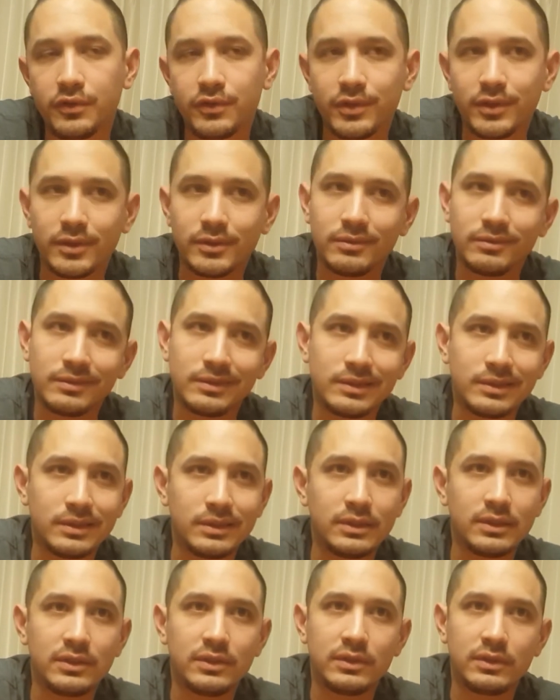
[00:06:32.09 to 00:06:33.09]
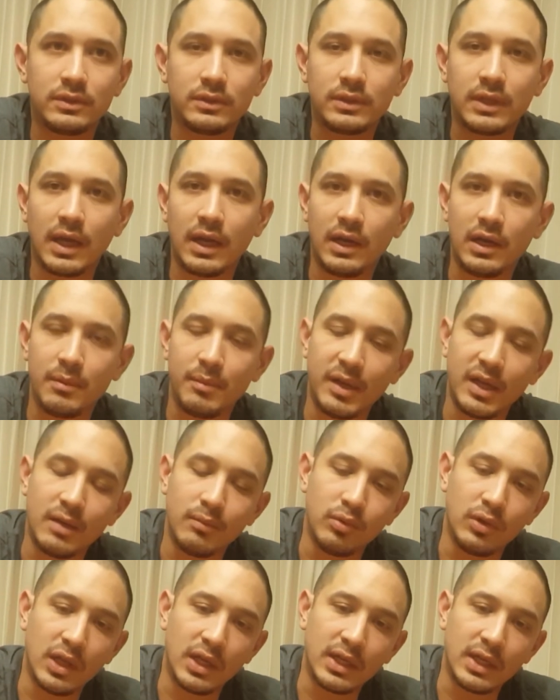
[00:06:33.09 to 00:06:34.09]
so it's kind of
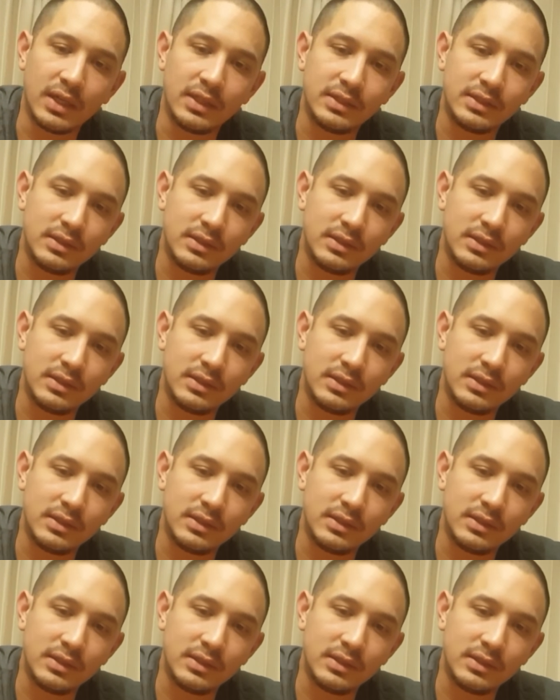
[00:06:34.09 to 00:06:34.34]
debatable, I guess.